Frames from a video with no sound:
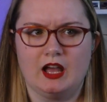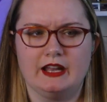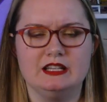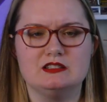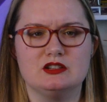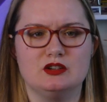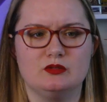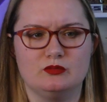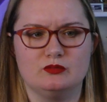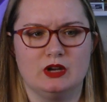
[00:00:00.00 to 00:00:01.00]
I need to know
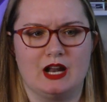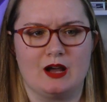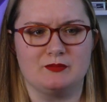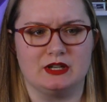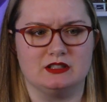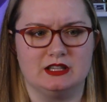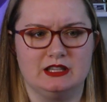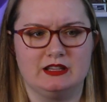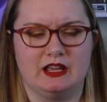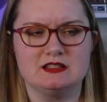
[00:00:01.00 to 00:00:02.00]
what happened.
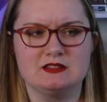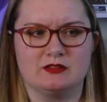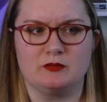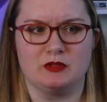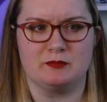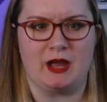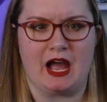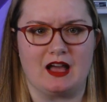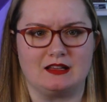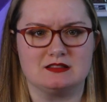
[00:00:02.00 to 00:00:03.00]
He is from the
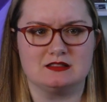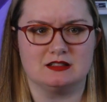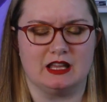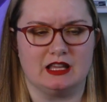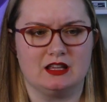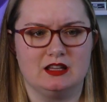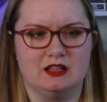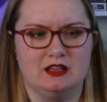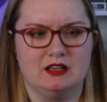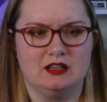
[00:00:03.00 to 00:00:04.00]
past. Like,
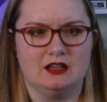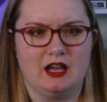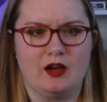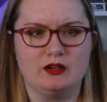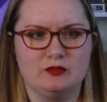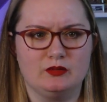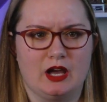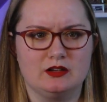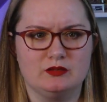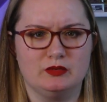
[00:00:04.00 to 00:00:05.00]
how did,
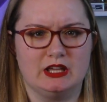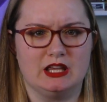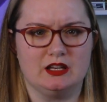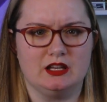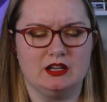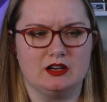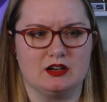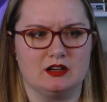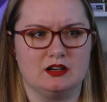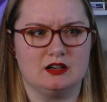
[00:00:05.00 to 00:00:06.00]
how did we get here?